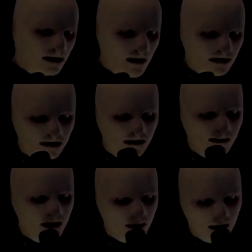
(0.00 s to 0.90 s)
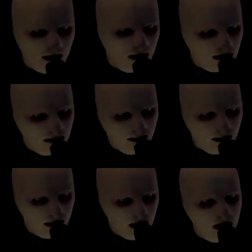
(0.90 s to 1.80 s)
That was a little bit wordy.
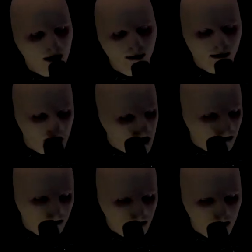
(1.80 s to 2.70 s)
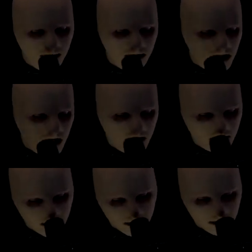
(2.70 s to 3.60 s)
I owned that over time.